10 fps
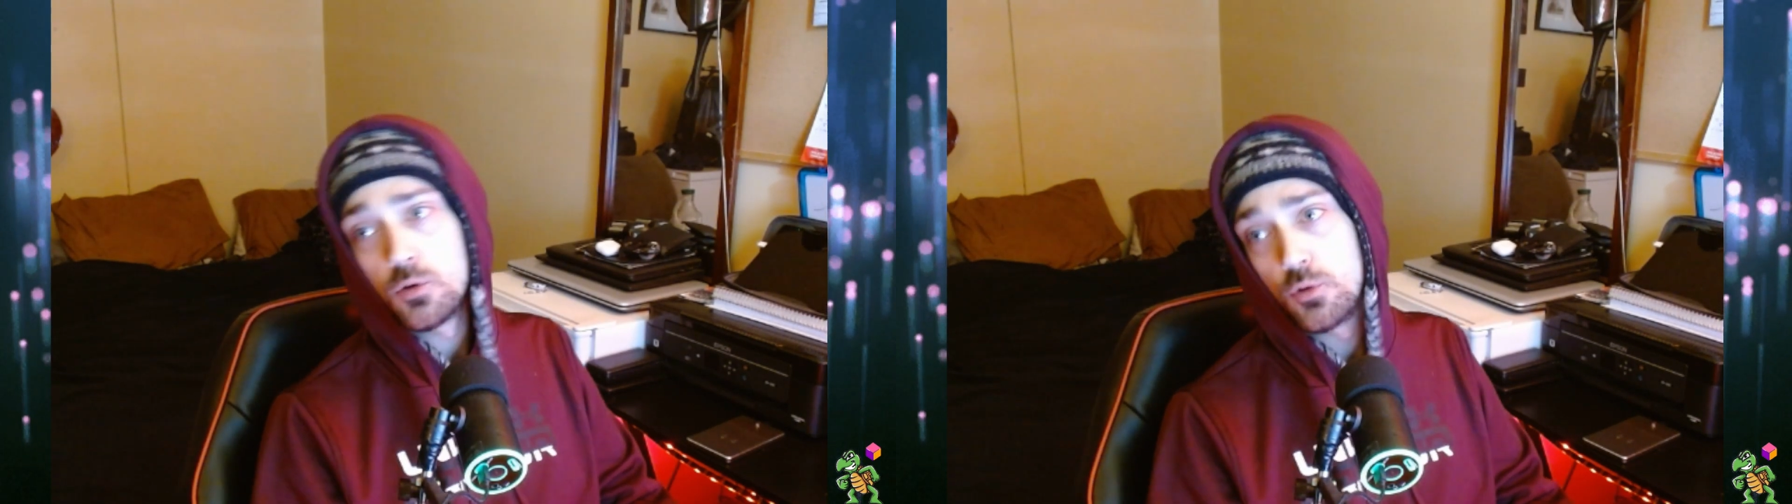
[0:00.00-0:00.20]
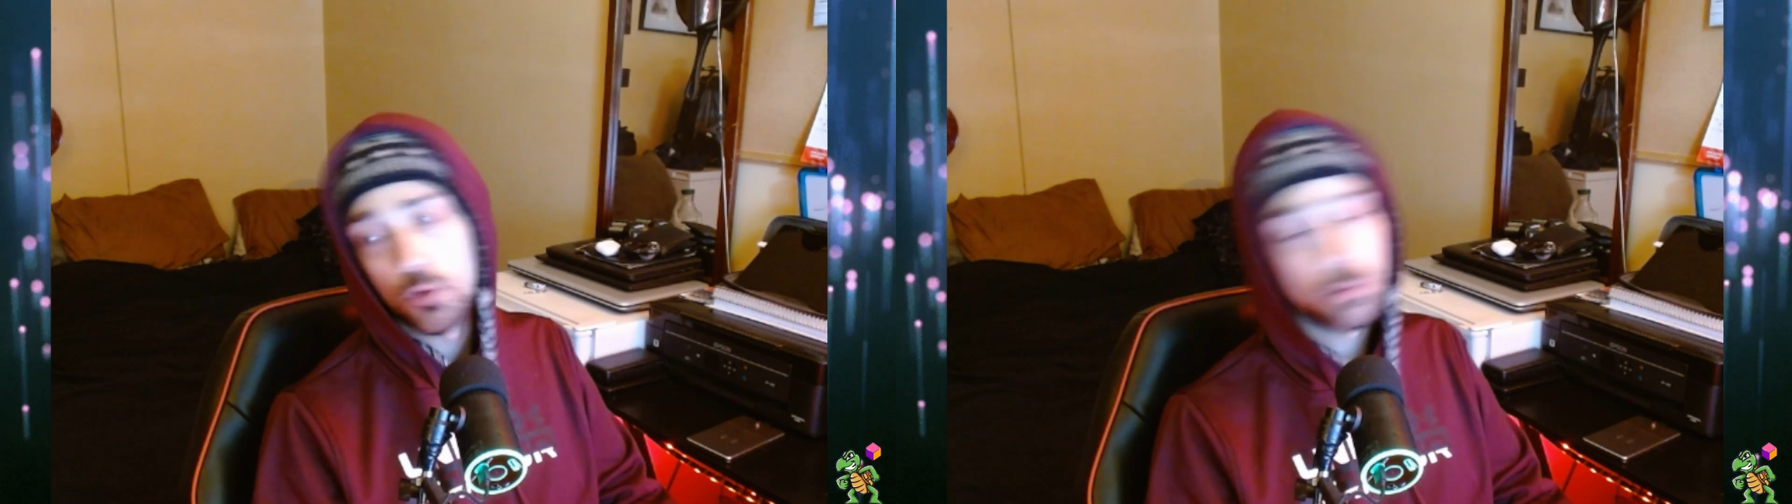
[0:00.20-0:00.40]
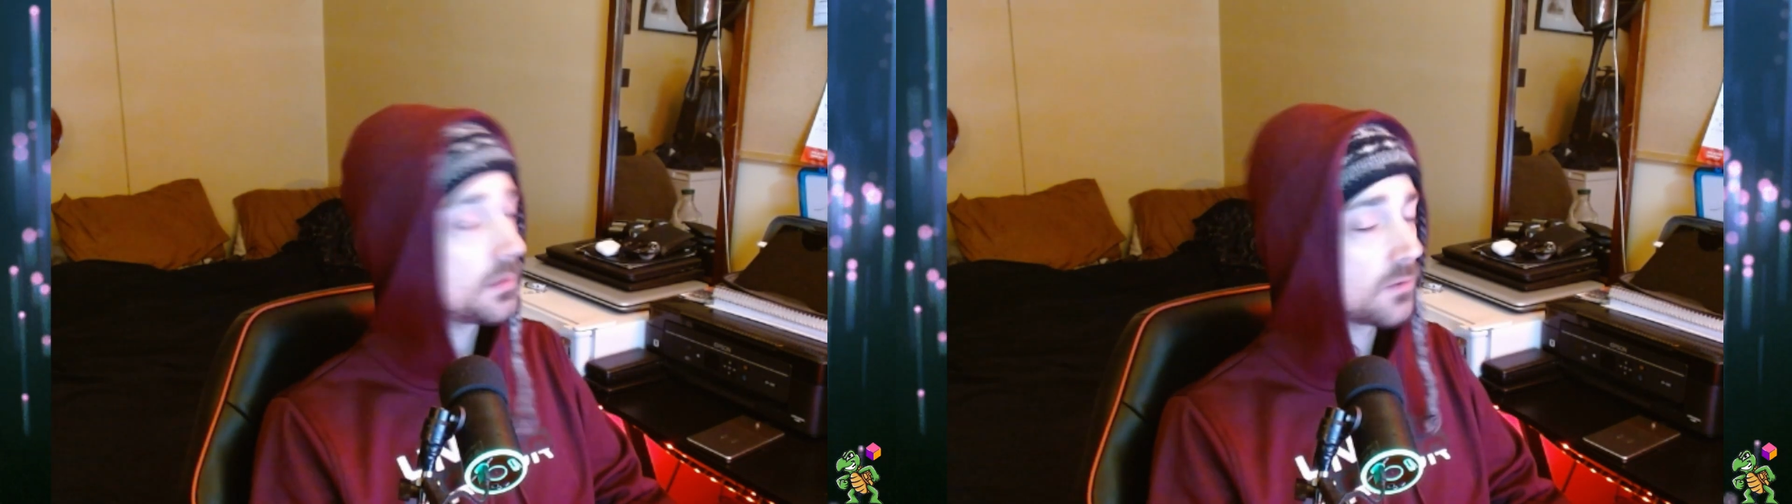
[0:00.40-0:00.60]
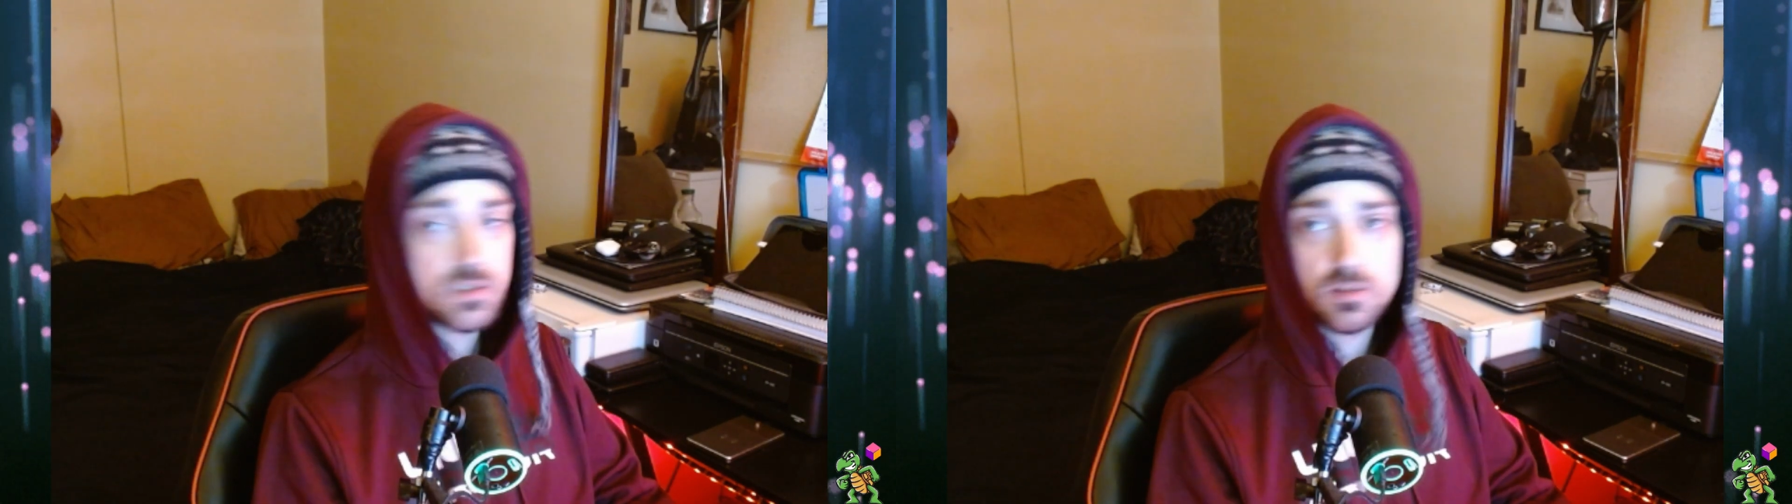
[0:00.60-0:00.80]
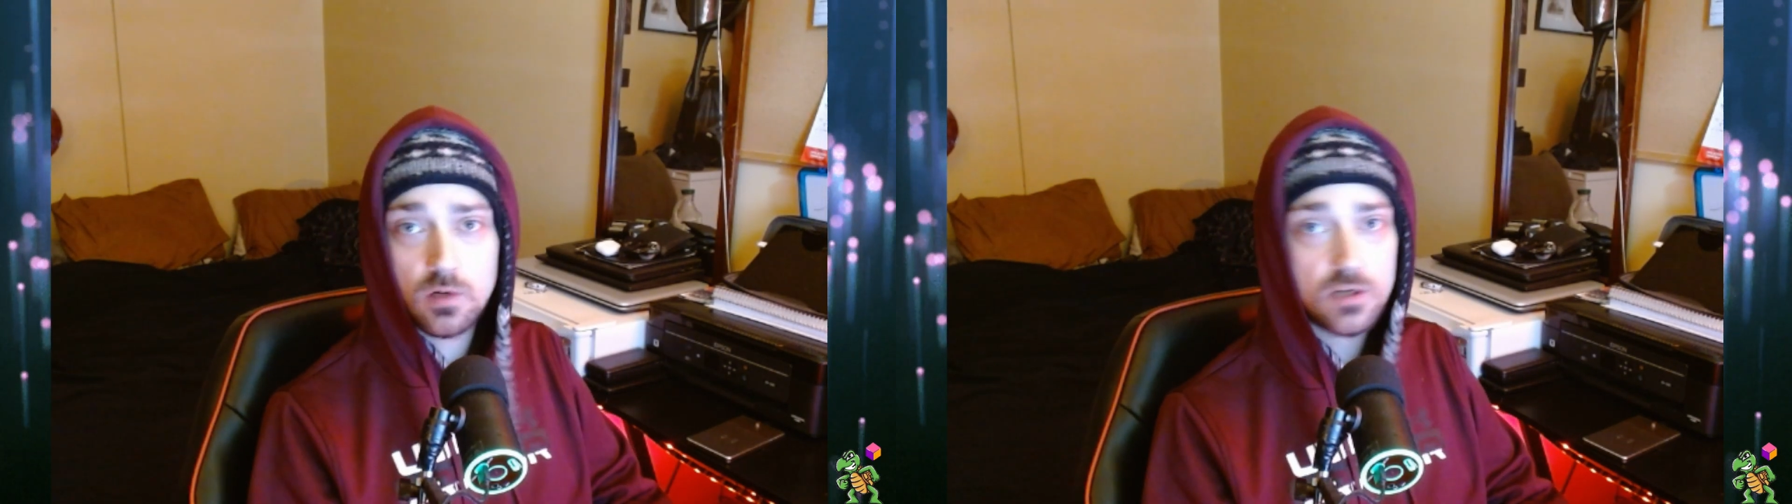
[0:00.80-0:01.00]
nobody wants
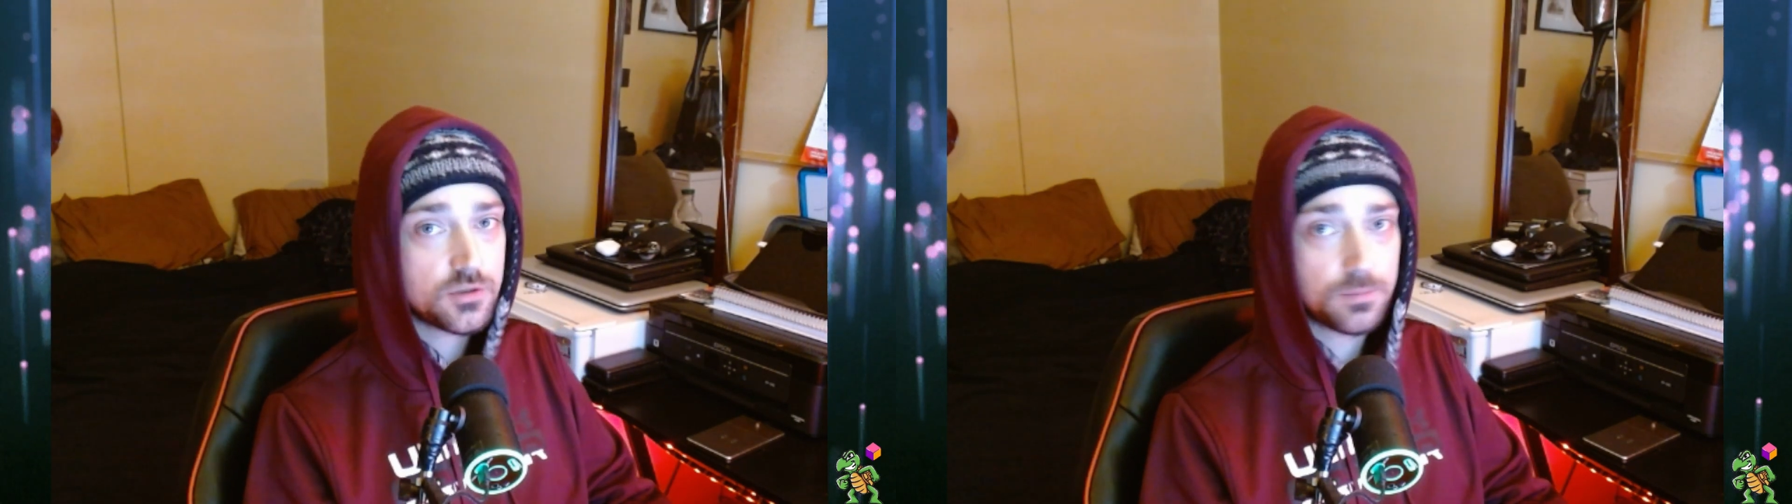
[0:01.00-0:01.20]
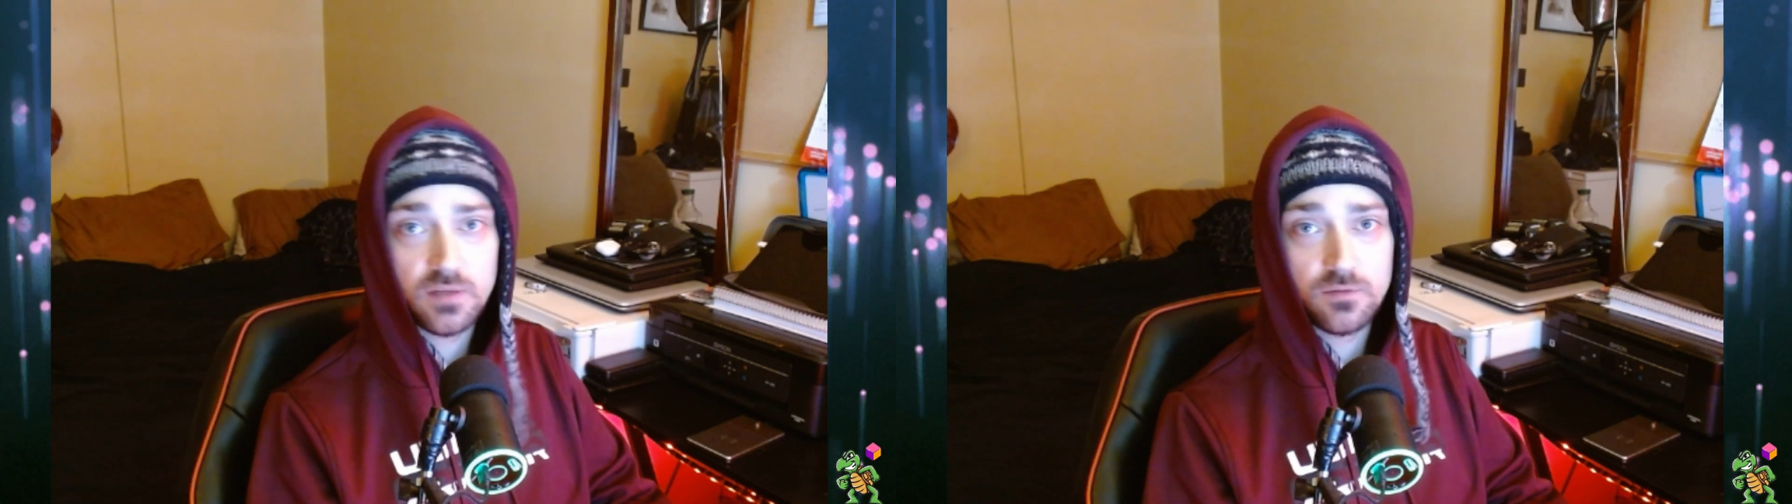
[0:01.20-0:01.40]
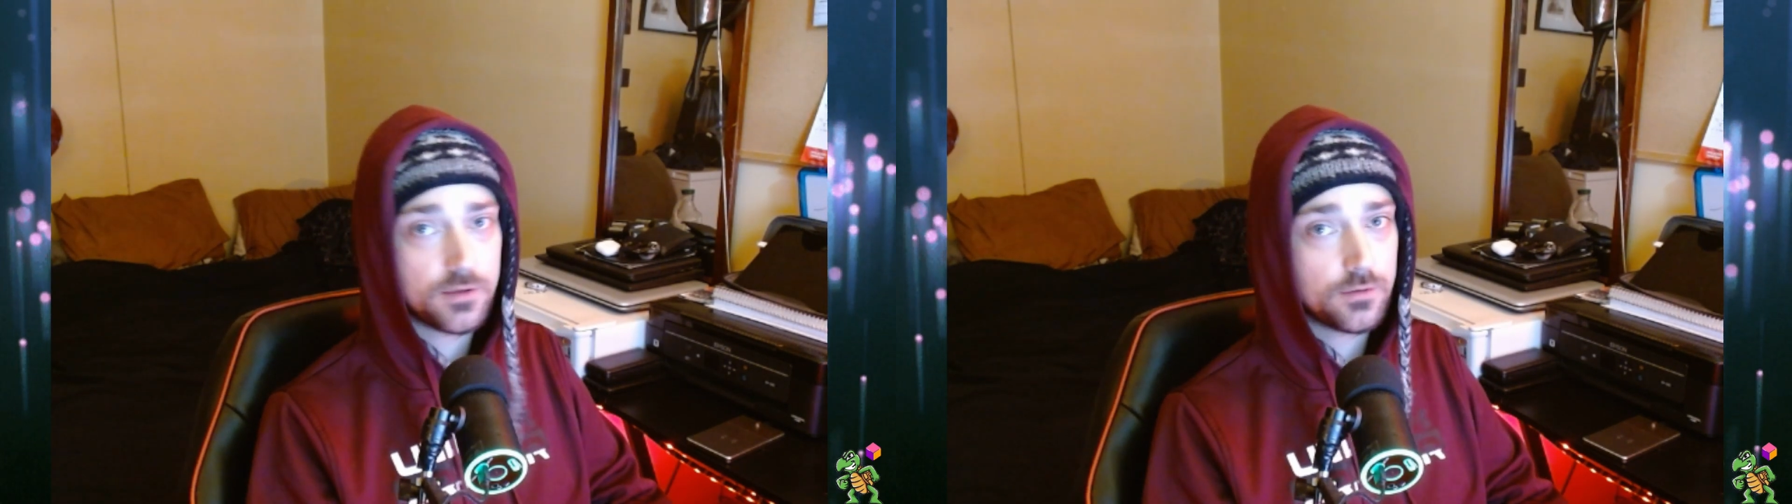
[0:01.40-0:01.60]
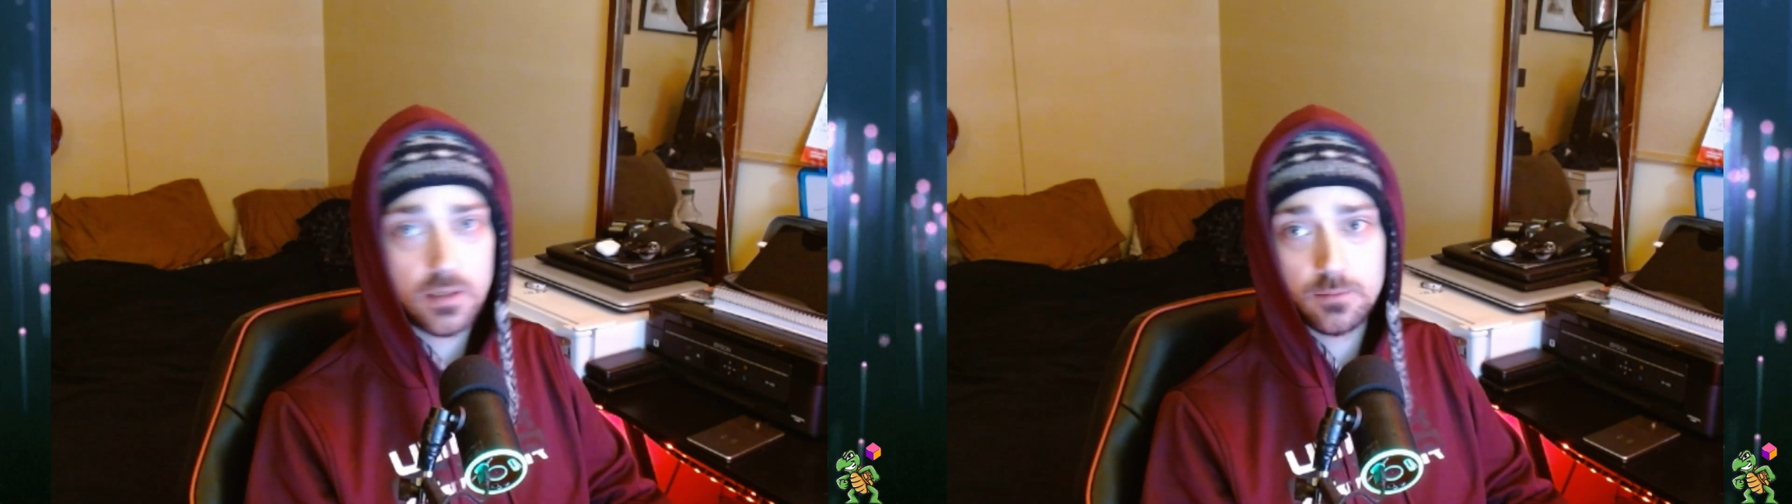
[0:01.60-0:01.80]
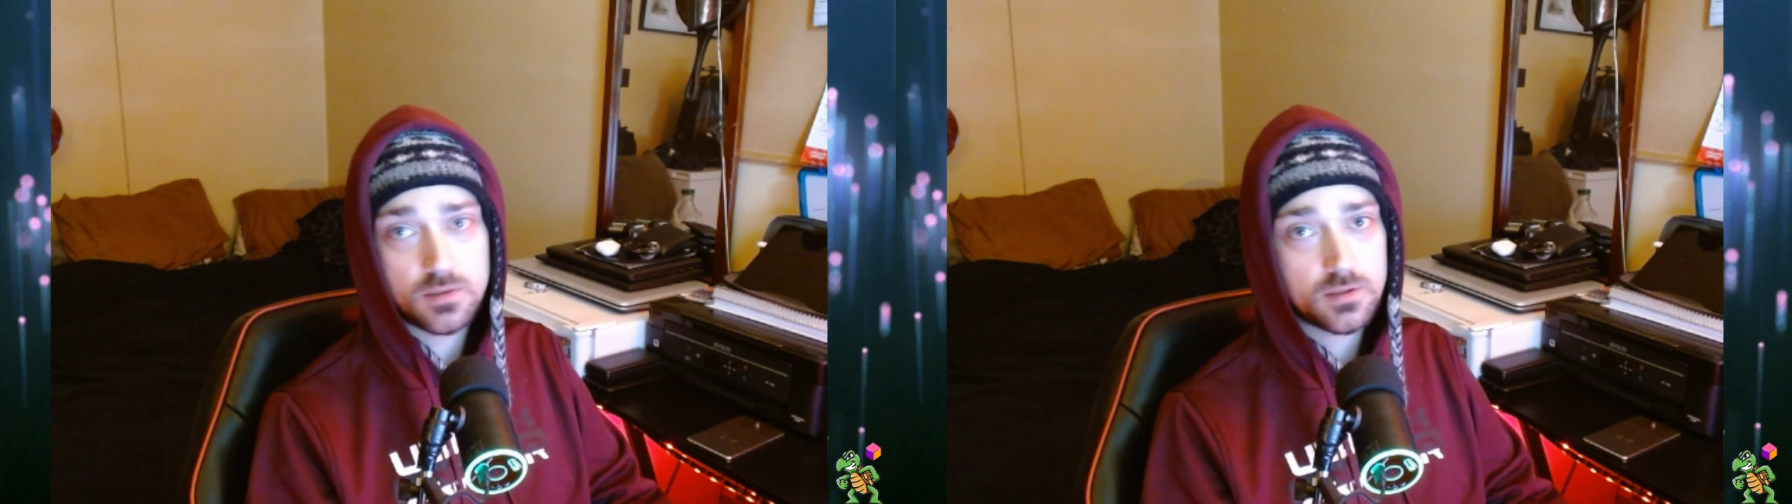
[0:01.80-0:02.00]
to watch you play video
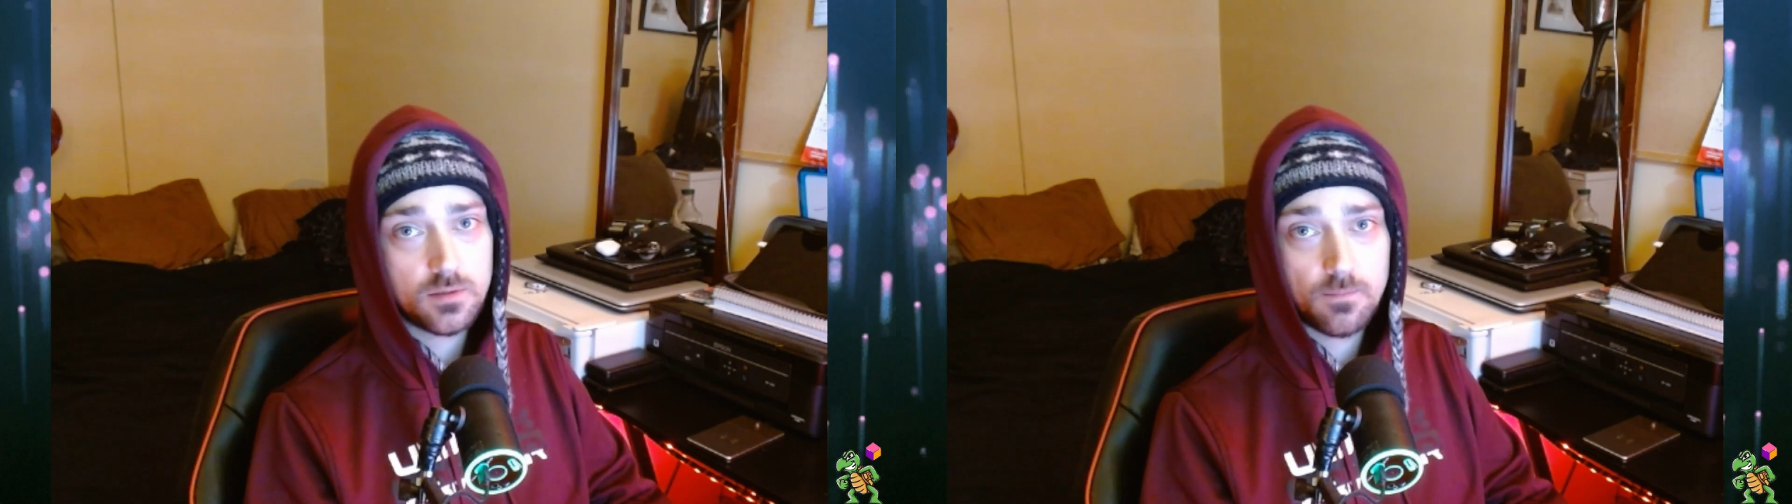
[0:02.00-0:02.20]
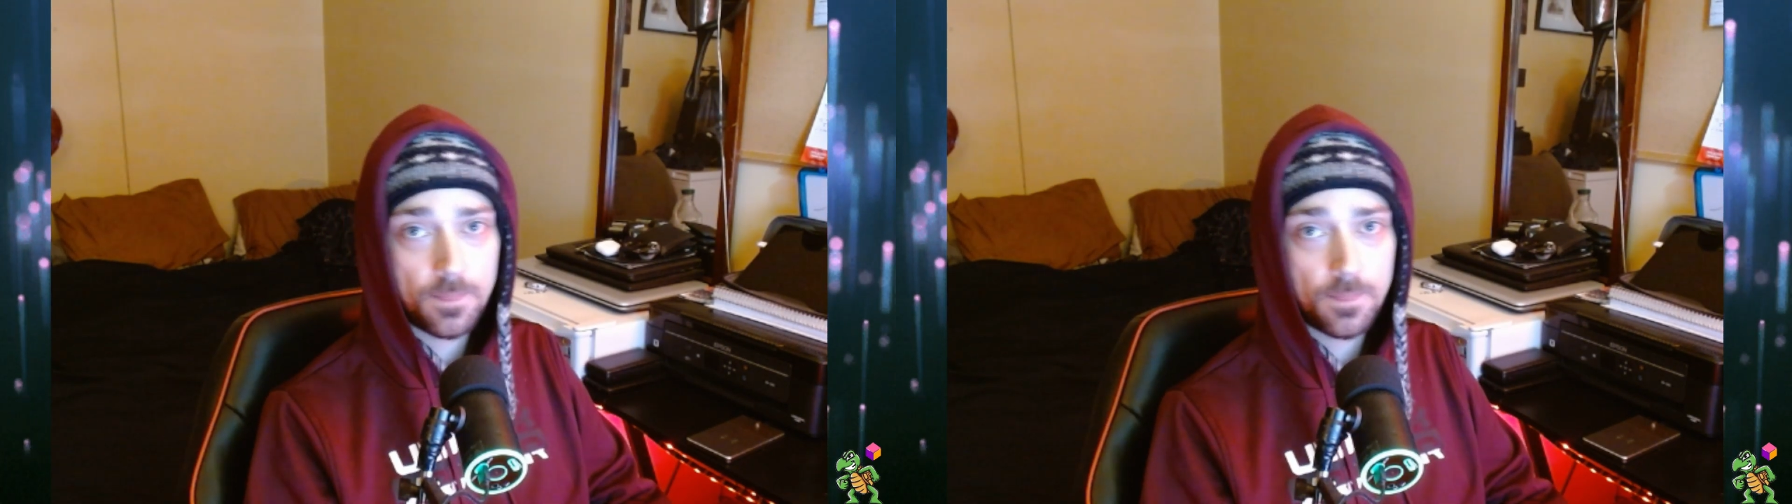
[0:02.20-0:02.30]
games.